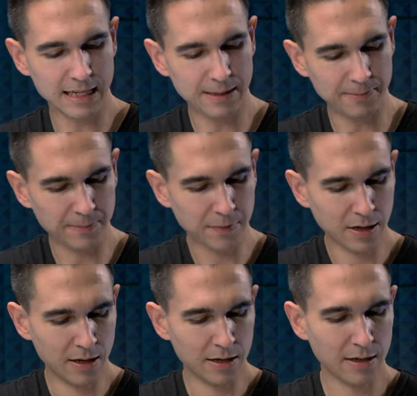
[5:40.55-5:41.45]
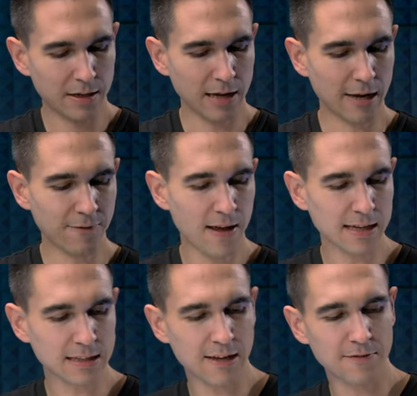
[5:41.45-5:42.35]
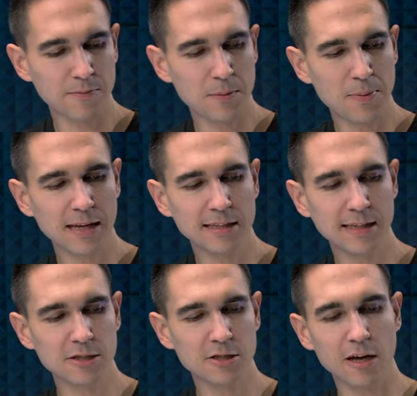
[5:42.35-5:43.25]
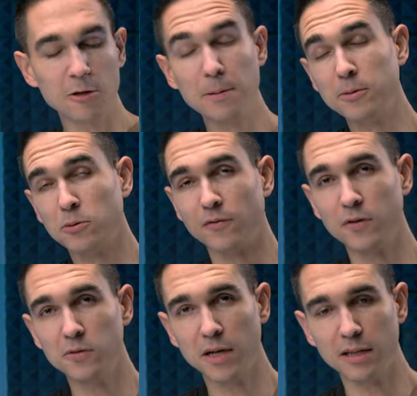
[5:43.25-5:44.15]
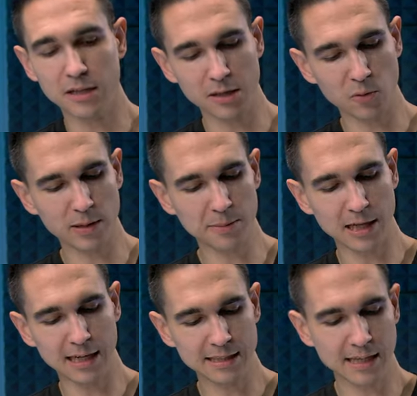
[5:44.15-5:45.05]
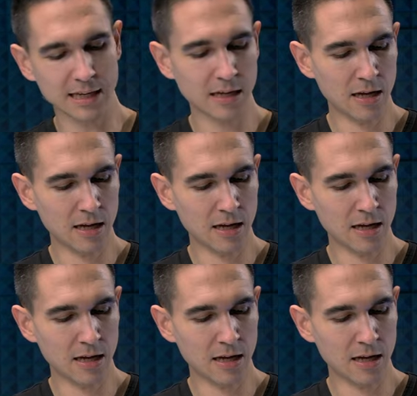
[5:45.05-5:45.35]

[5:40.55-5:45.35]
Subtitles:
And in fact, I've been paying attention to other people's reviews on the Weebill S, and